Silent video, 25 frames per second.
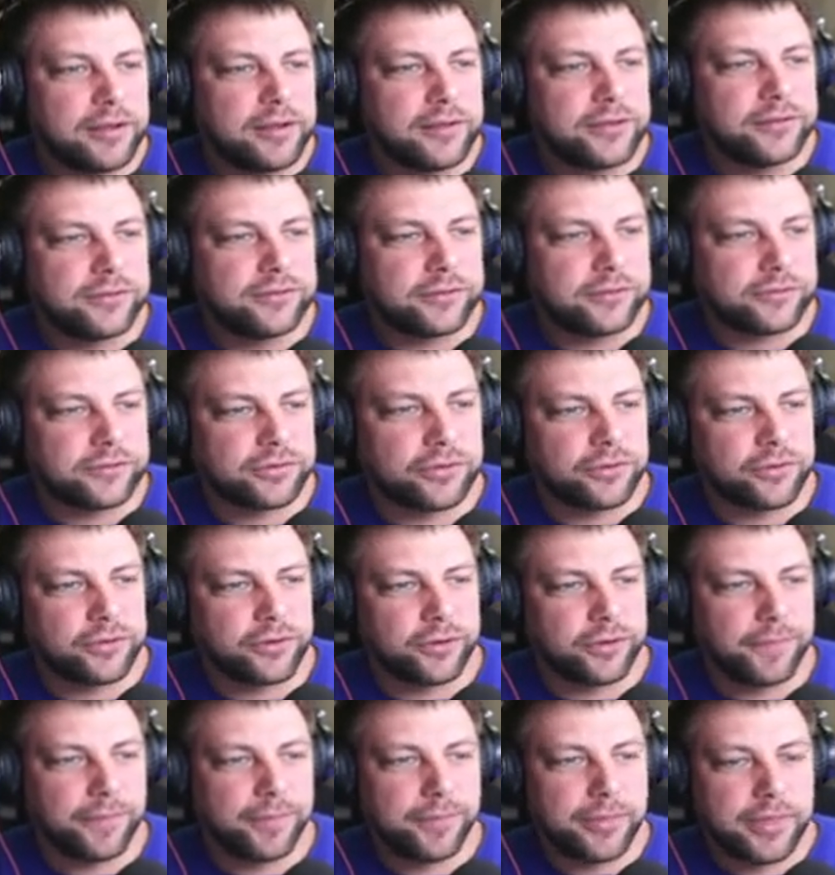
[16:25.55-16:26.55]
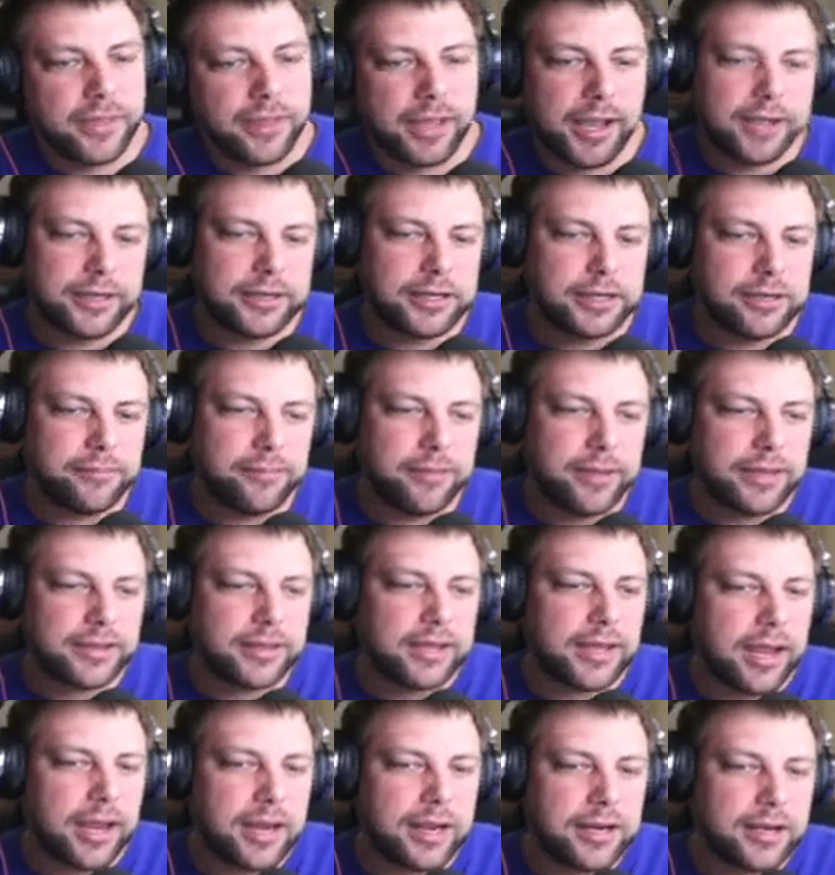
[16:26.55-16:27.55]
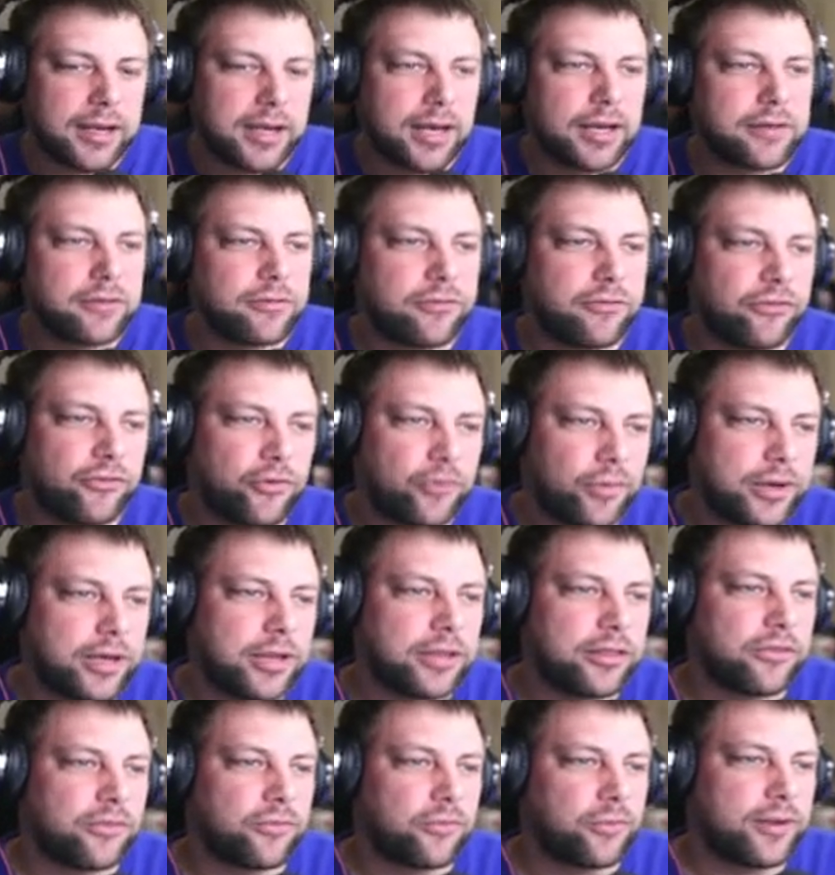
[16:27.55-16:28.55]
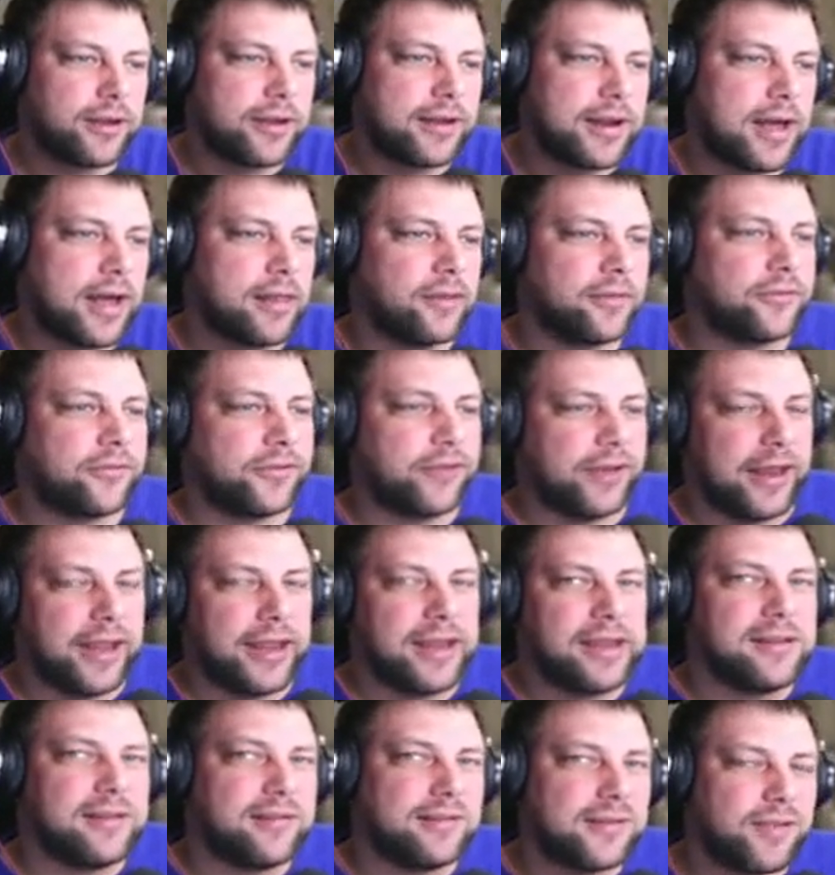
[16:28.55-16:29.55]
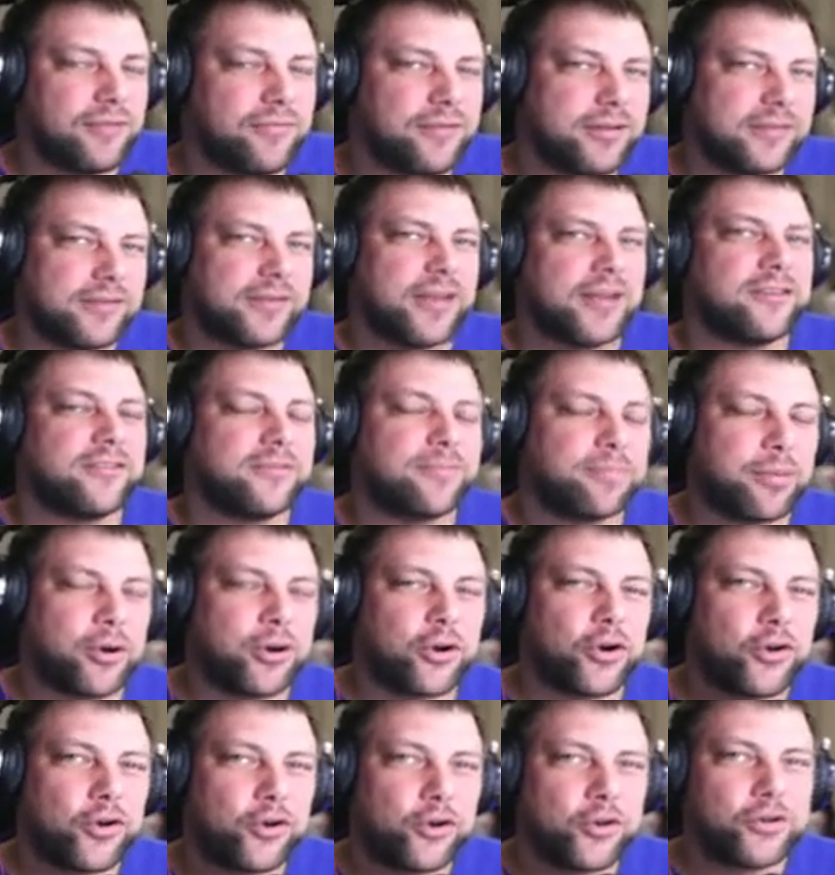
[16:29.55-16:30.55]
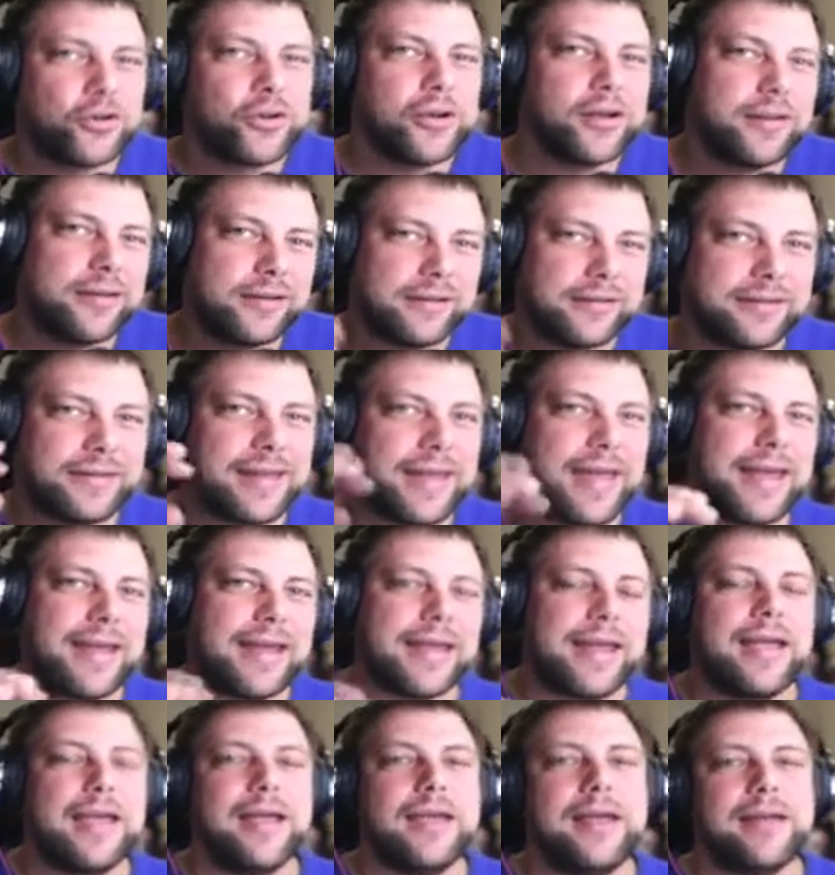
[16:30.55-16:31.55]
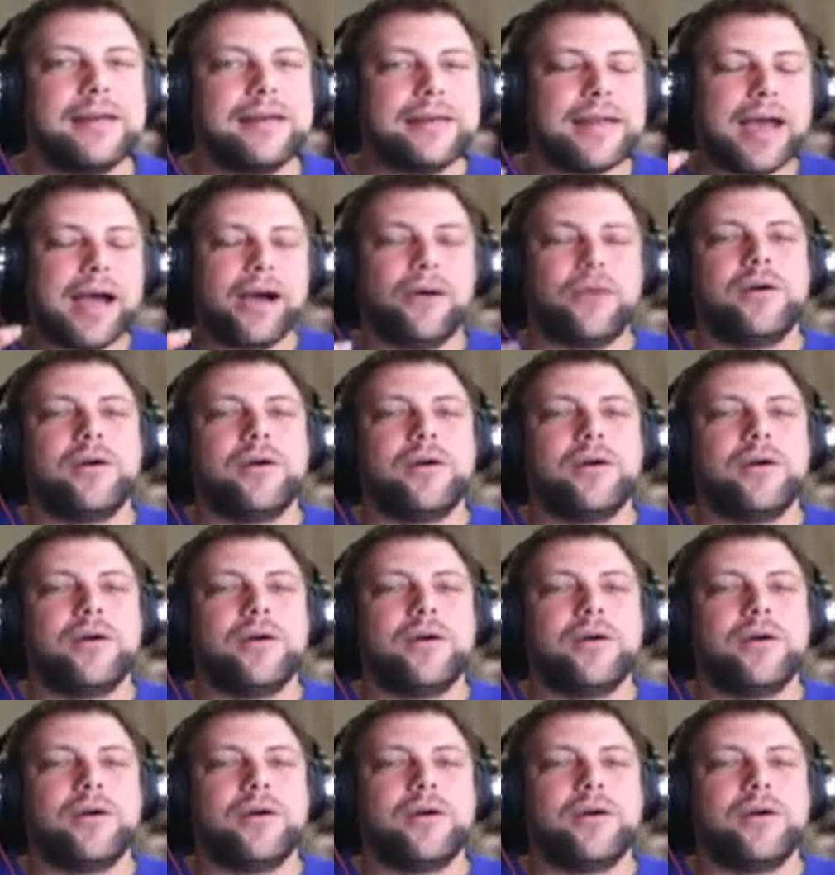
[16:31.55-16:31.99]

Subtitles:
So total, I need to make $823.87 per day. Now,